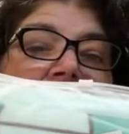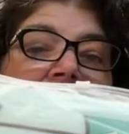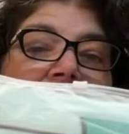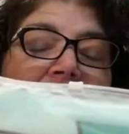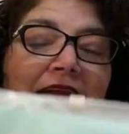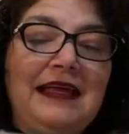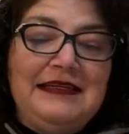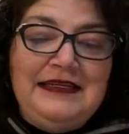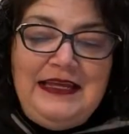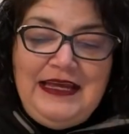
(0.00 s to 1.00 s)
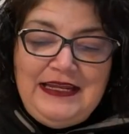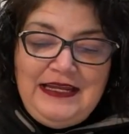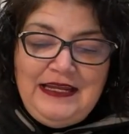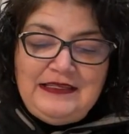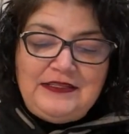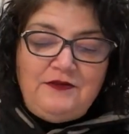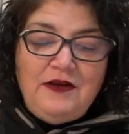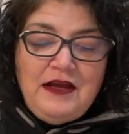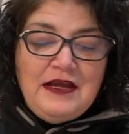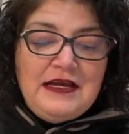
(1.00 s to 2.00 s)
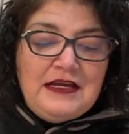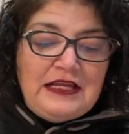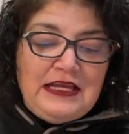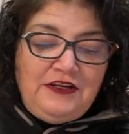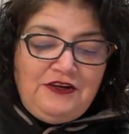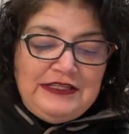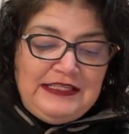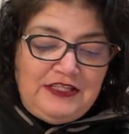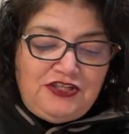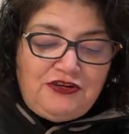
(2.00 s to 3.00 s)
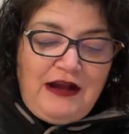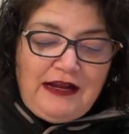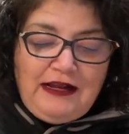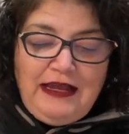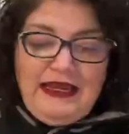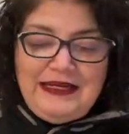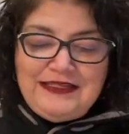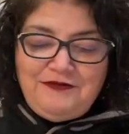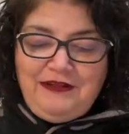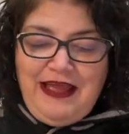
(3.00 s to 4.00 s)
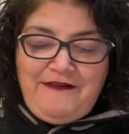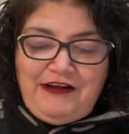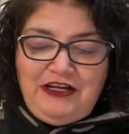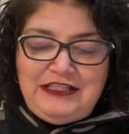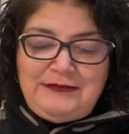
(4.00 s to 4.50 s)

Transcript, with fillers: I needed, so in Chris's truck, he doesn't really have a good